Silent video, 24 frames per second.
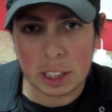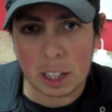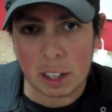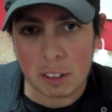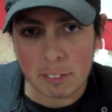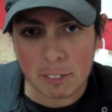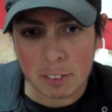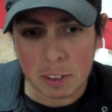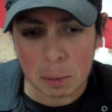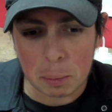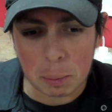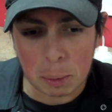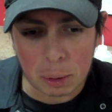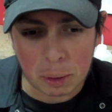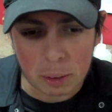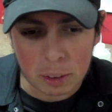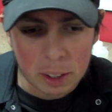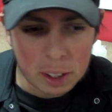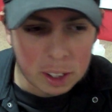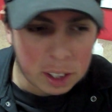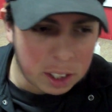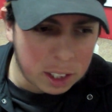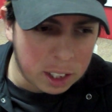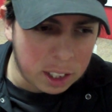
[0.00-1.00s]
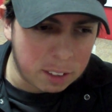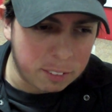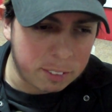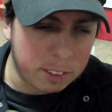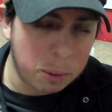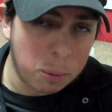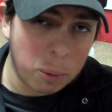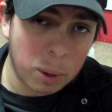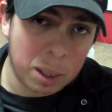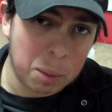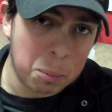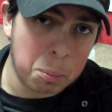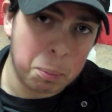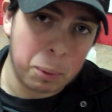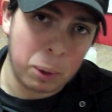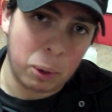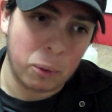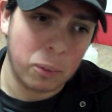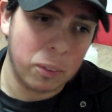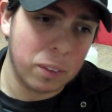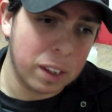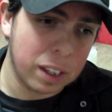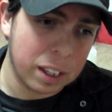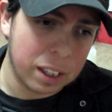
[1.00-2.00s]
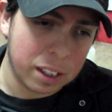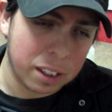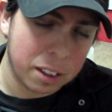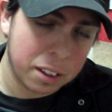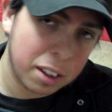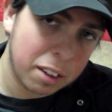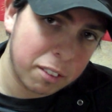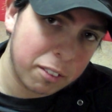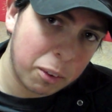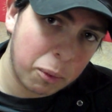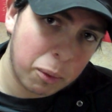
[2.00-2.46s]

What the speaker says: comfortable. If you want to build the